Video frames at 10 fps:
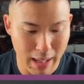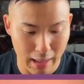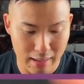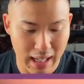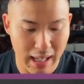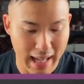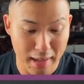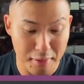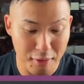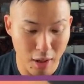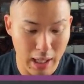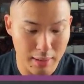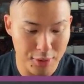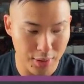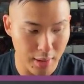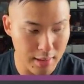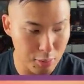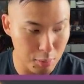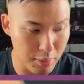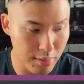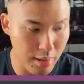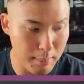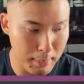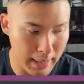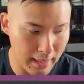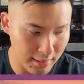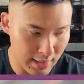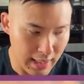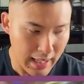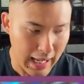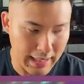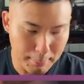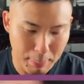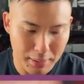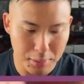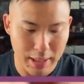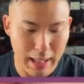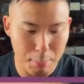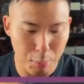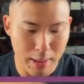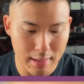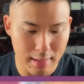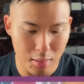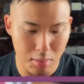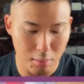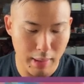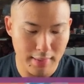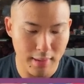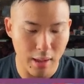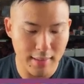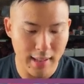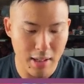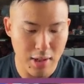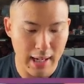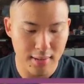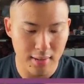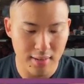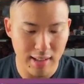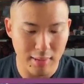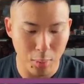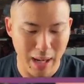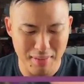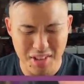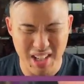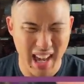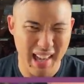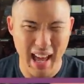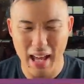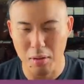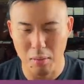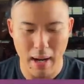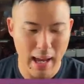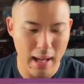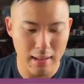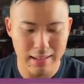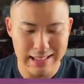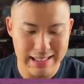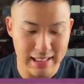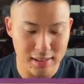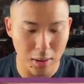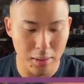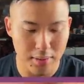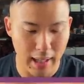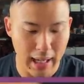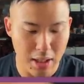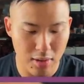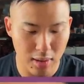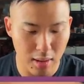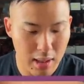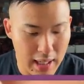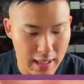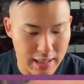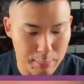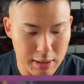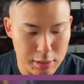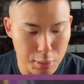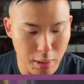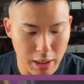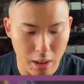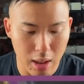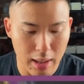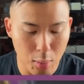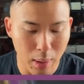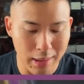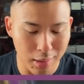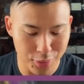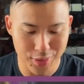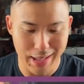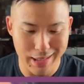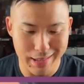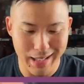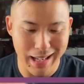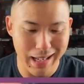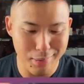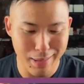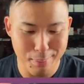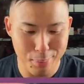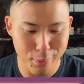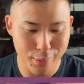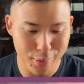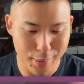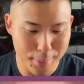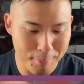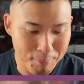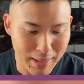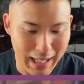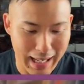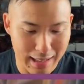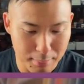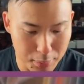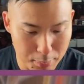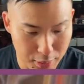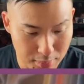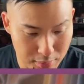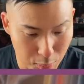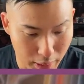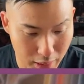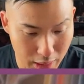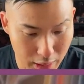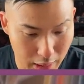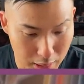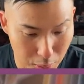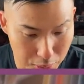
yeah, card out of 5. So this one was $30, and then bundled up with the rest of the Isaiah Jacksons. These all averaged out at around $6 each. So numbered to $299, the way off-centered red Prism, the blue Prism to $199.